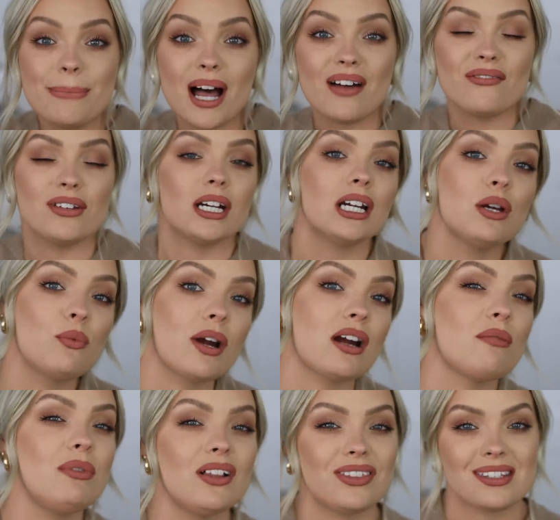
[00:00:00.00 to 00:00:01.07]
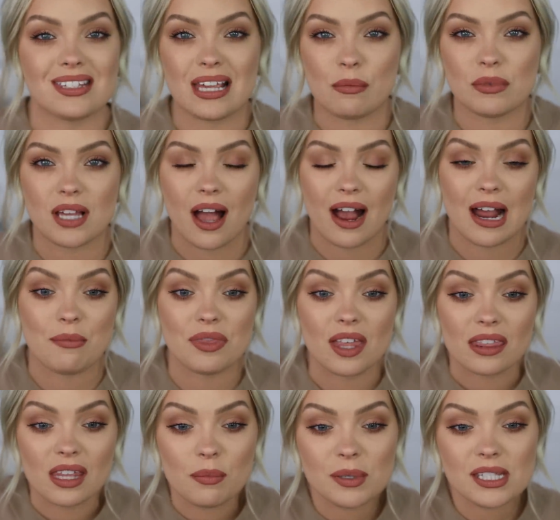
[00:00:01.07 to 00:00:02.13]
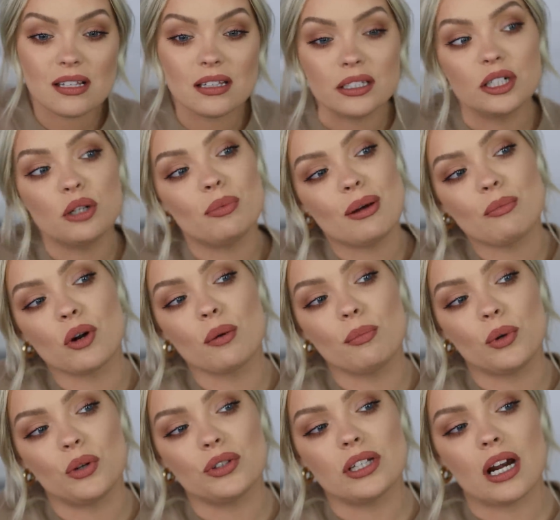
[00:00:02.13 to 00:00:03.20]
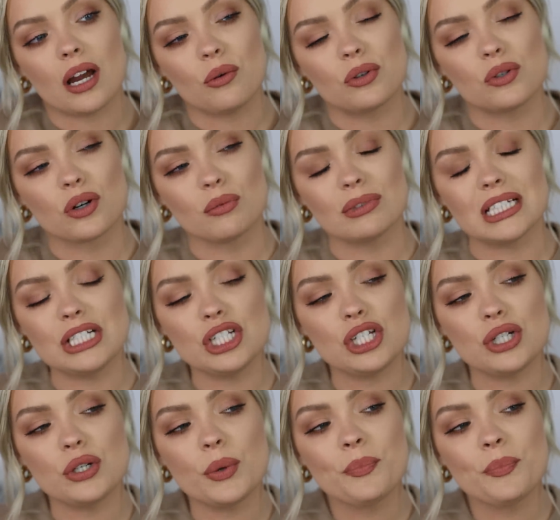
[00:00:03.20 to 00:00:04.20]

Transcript: but very wearable at the same time. The lip is a little bit more bold than I would normally do.